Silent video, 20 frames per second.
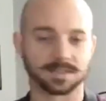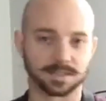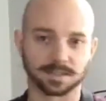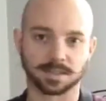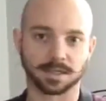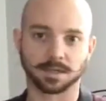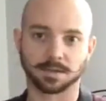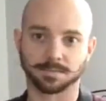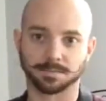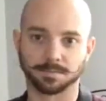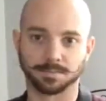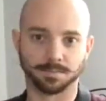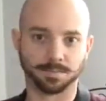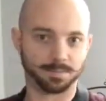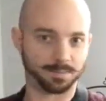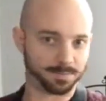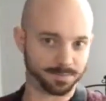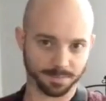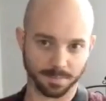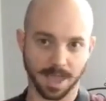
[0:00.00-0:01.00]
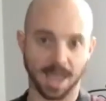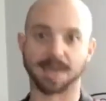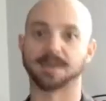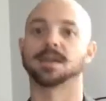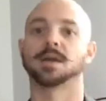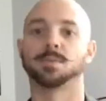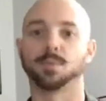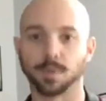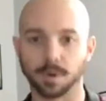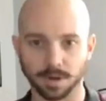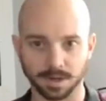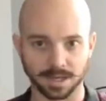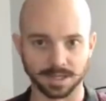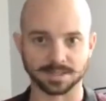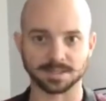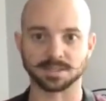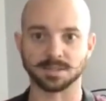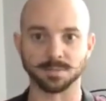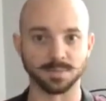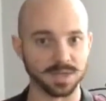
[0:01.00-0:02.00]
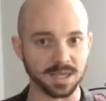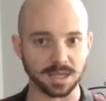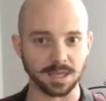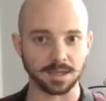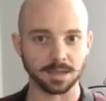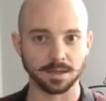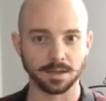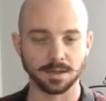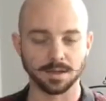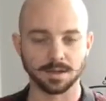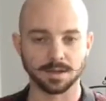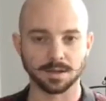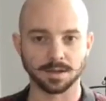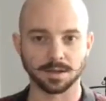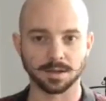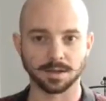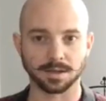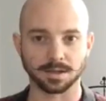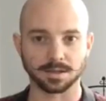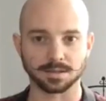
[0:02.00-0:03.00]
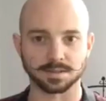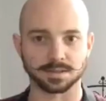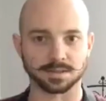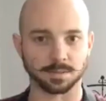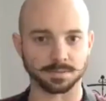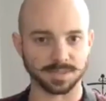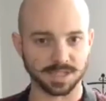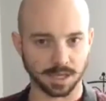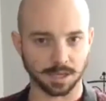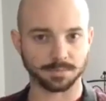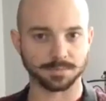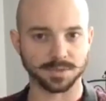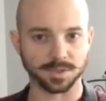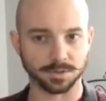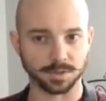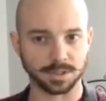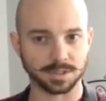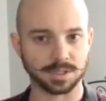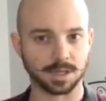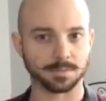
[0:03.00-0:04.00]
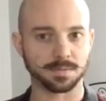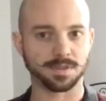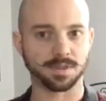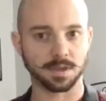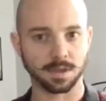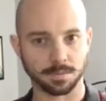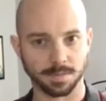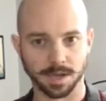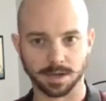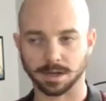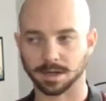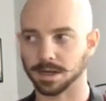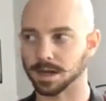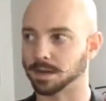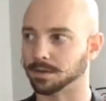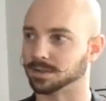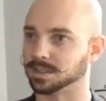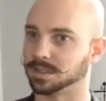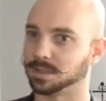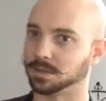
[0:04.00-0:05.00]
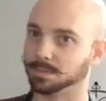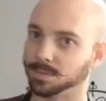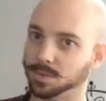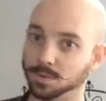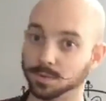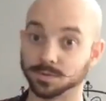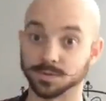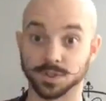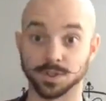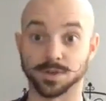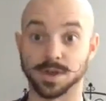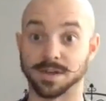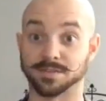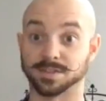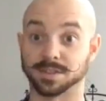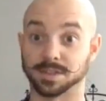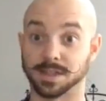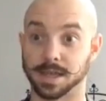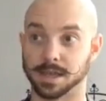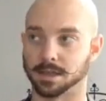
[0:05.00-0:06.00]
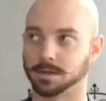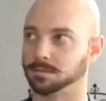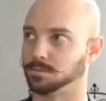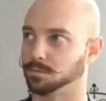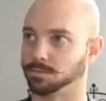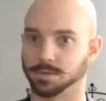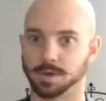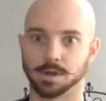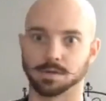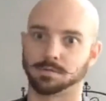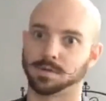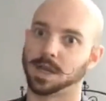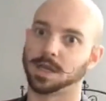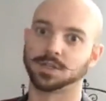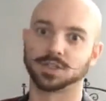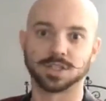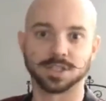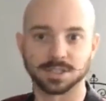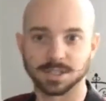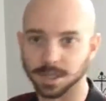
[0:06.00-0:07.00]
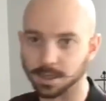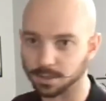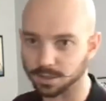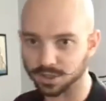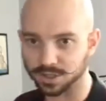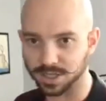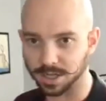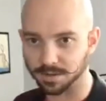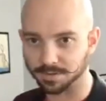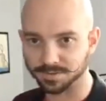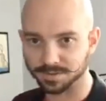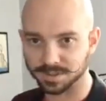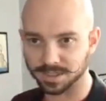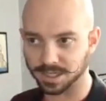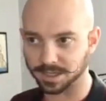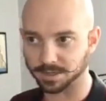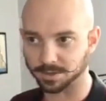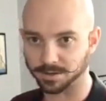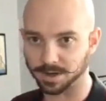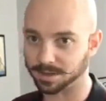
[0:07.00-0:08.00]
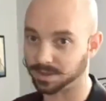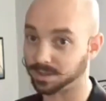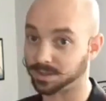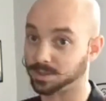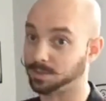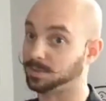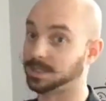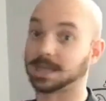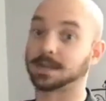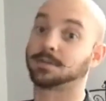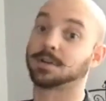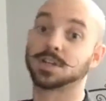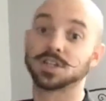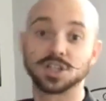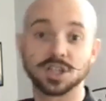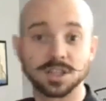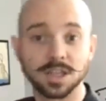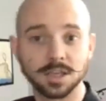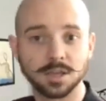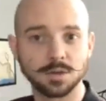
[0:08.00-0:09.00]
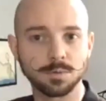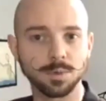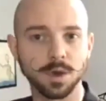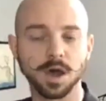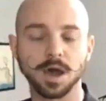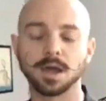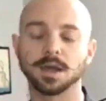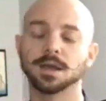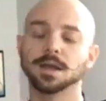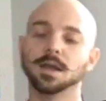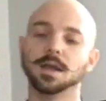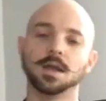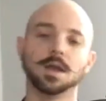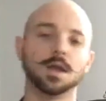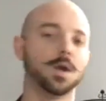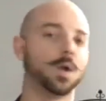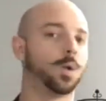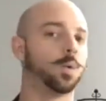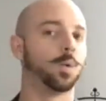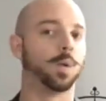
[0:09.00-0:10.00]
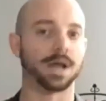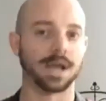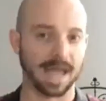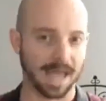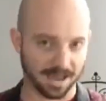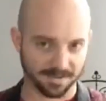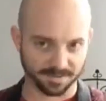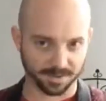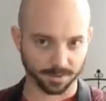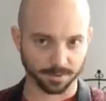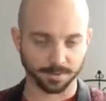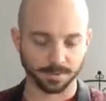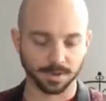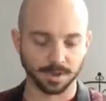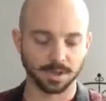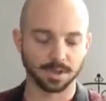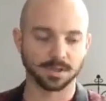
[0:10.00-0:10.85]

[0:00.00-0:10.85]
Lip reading: It's going to end up where it needs to be, because sometimes you need time to think about it. How's it going to move? Do you have to like rearrange an entire shelf to integrate this new decoration that you bought? What have you?